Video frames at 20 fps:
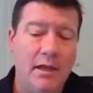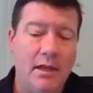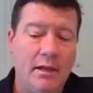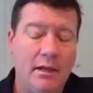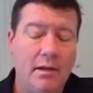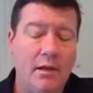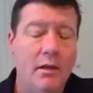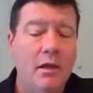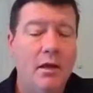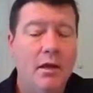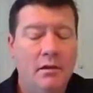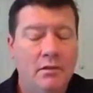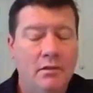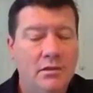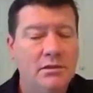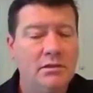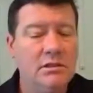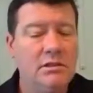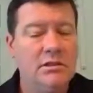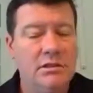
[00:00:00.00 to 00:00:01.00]
And
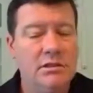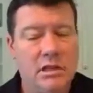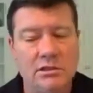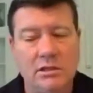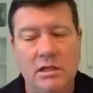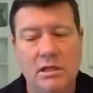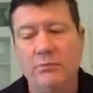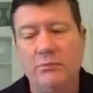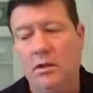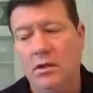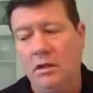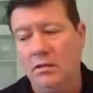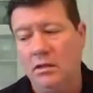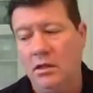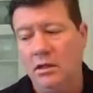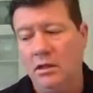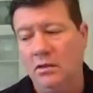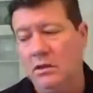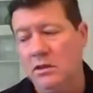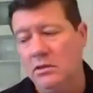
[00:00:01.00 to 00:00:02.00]
this is something I
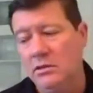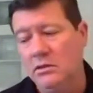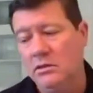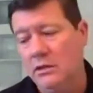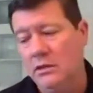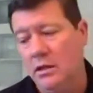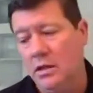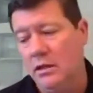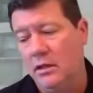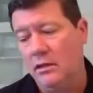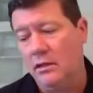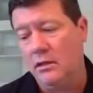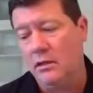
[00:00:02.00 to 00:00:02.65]
think that is uh,